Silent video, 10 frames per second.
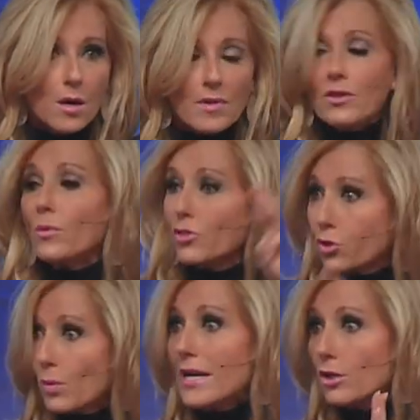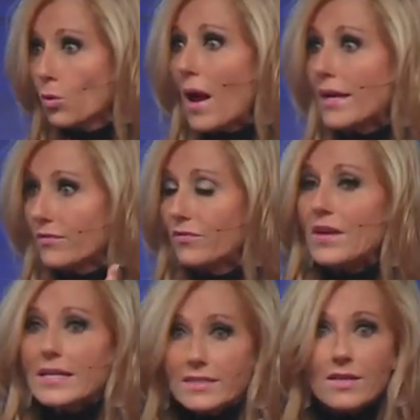But there were three great
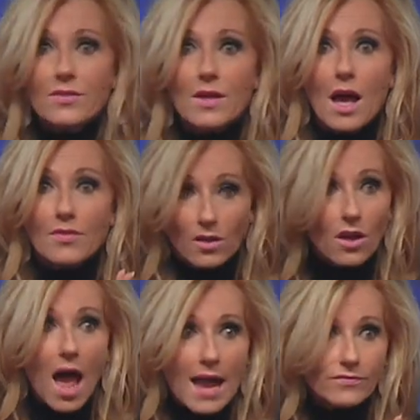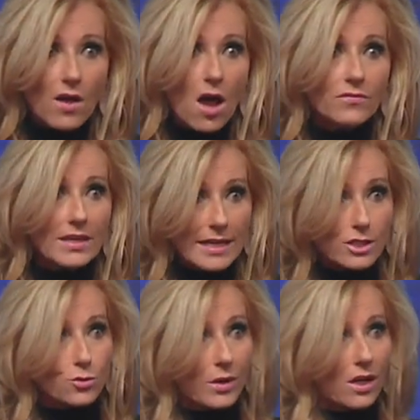feasts in the life of the
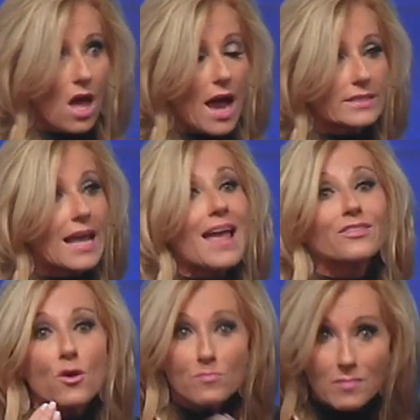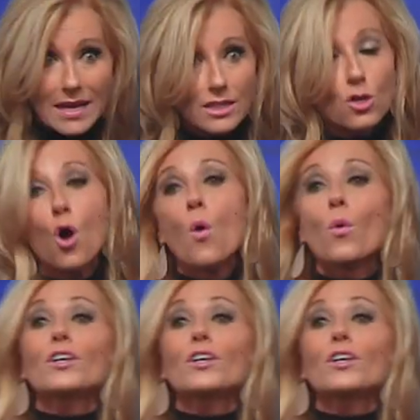Israelites, and the men were